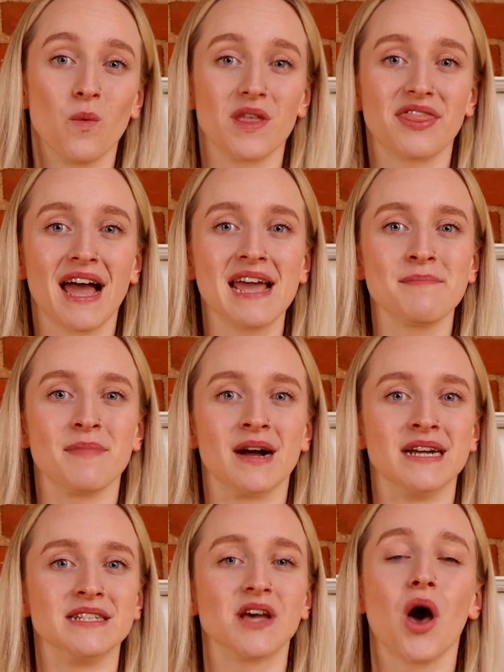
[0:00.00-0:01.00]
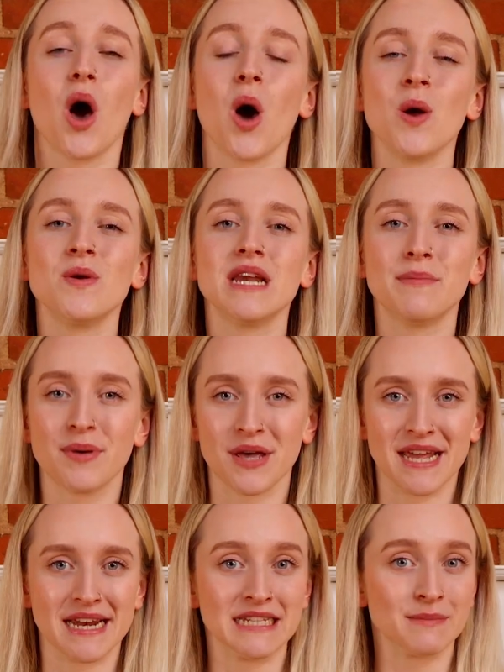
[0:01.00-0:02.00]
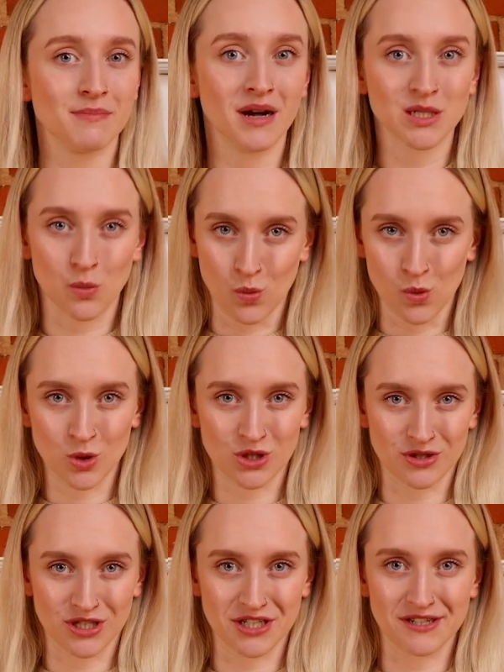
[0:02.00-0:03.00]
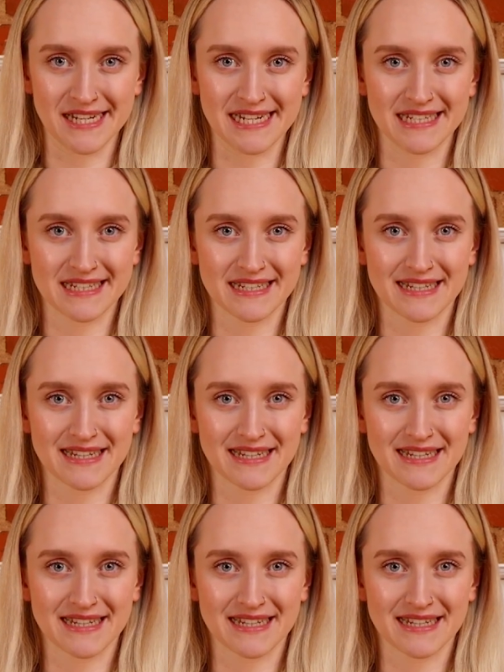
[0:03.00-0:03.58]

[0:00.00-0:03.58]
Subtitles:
With that in mind, only put in as much water as you need.